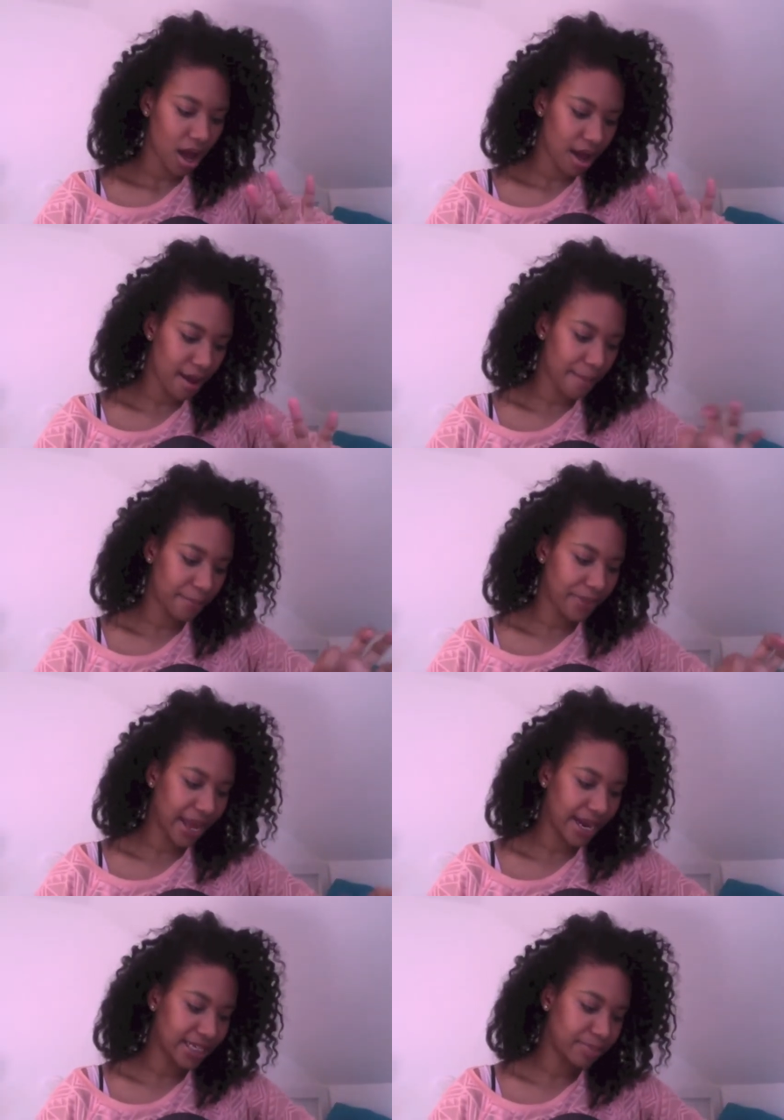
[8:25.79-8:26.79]
And
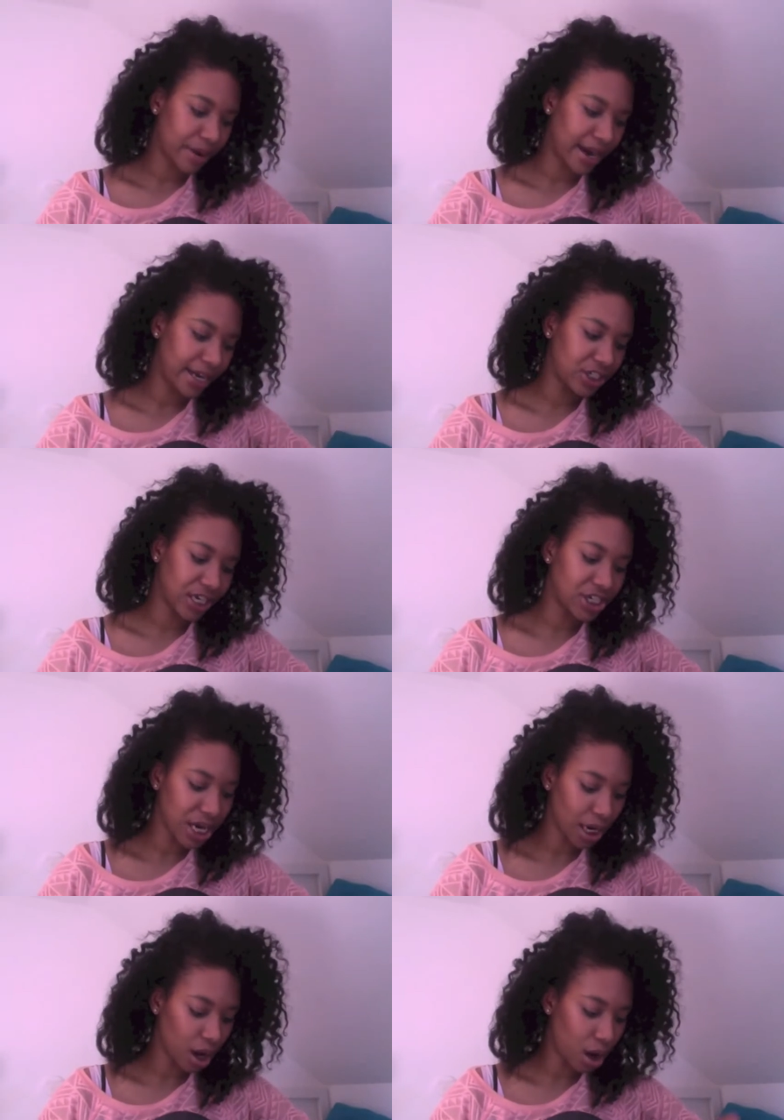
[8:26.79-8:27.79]
it's by
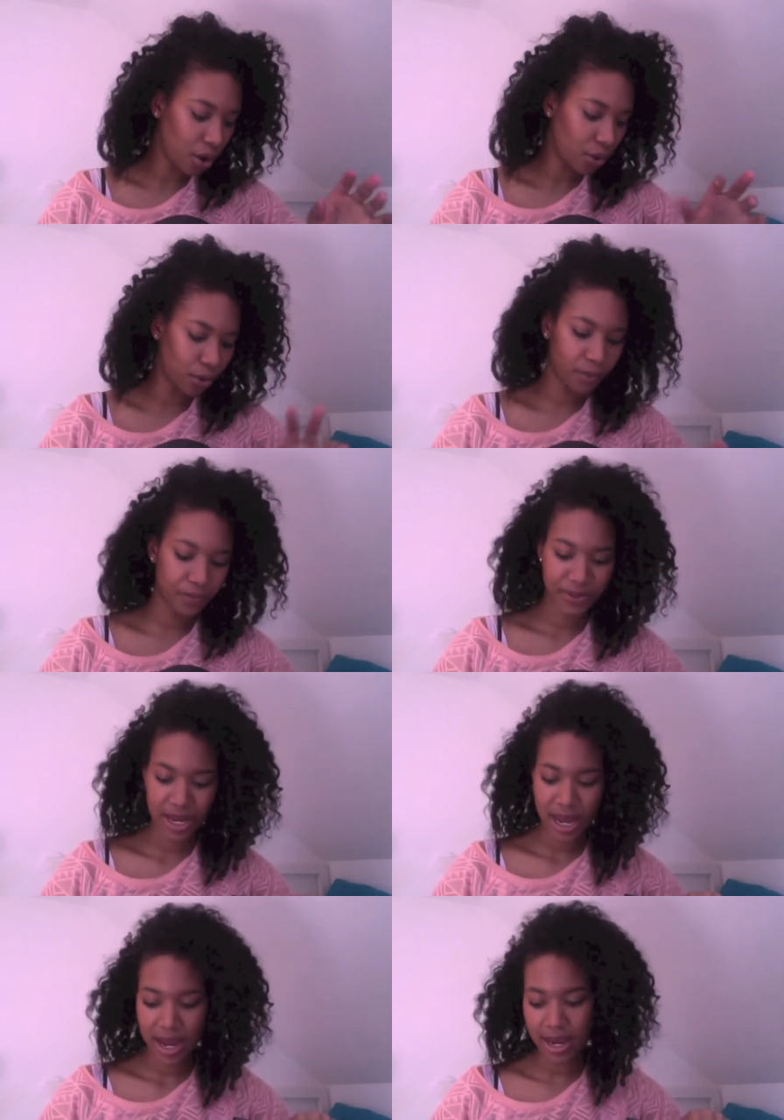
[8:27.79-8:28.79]
JJ Cole,
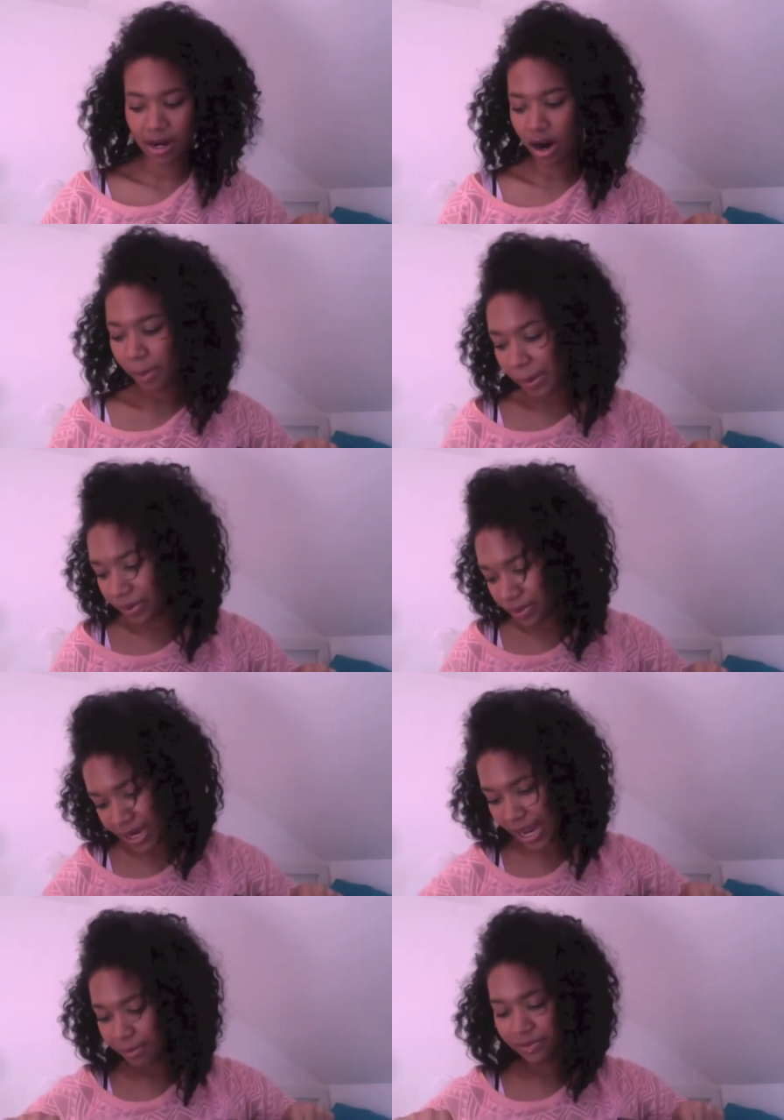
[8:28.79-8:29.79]
and I can't remember the
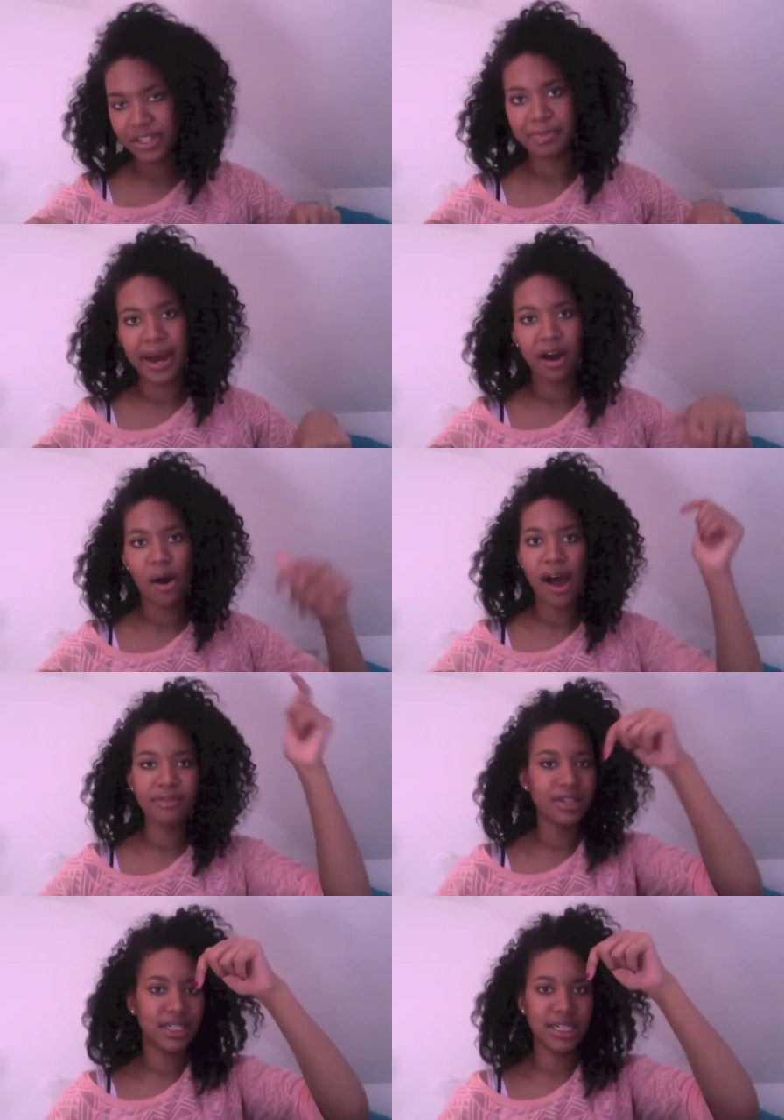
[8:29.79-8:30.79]
name of this bag. I'll
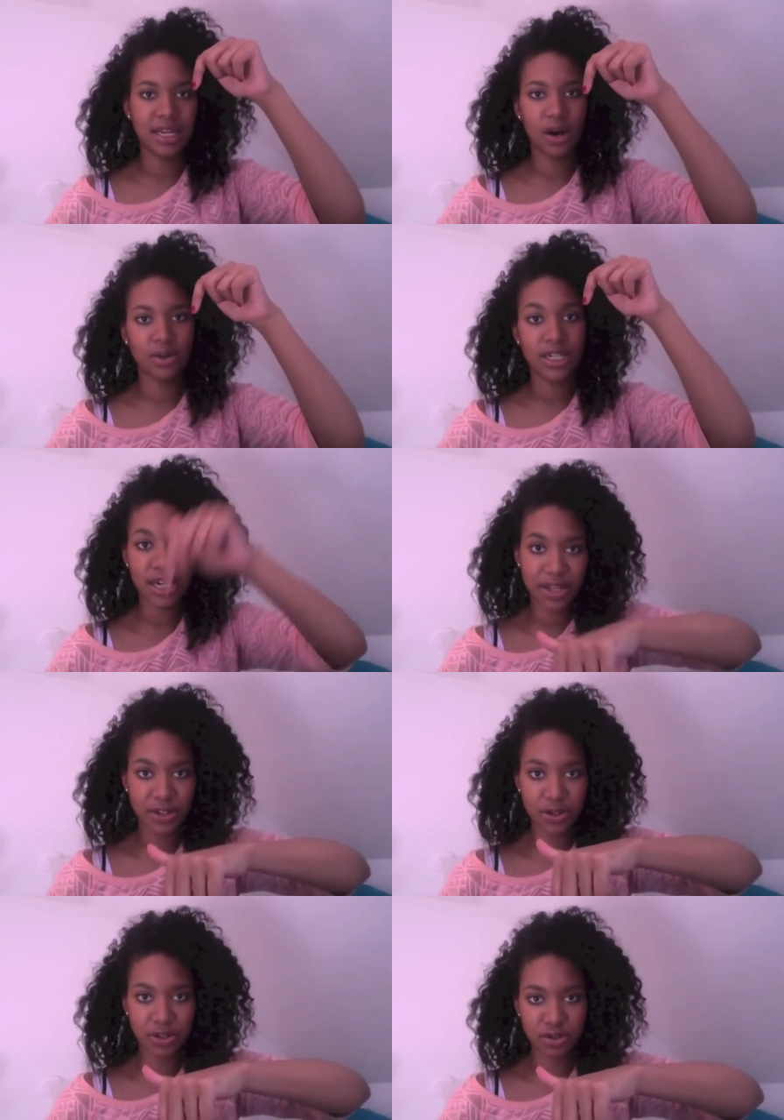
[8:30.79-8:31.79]
have the details in
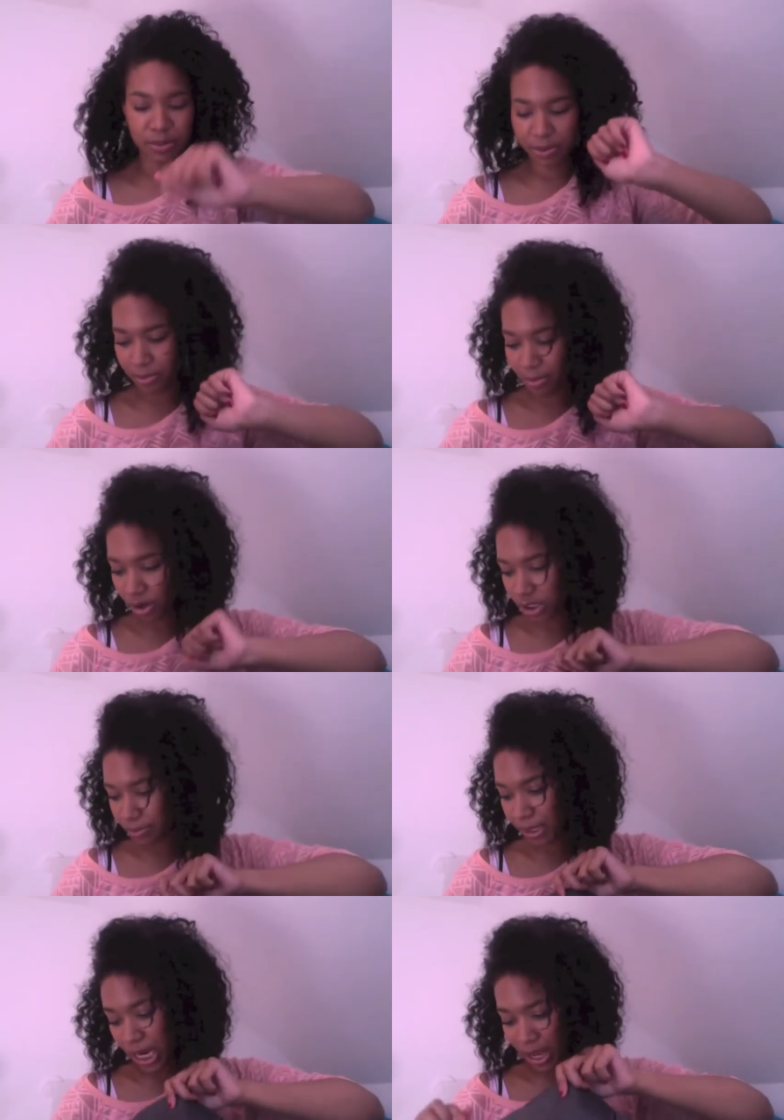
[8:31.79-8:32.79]
the description box
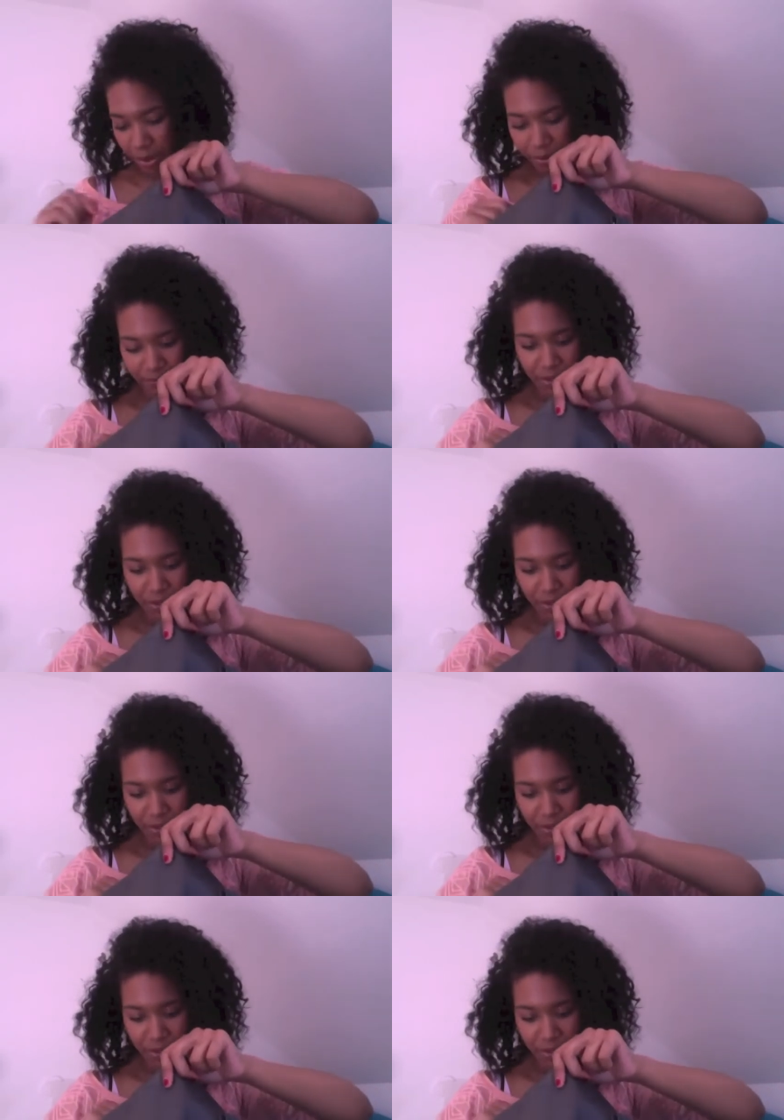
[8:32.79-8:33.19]
below,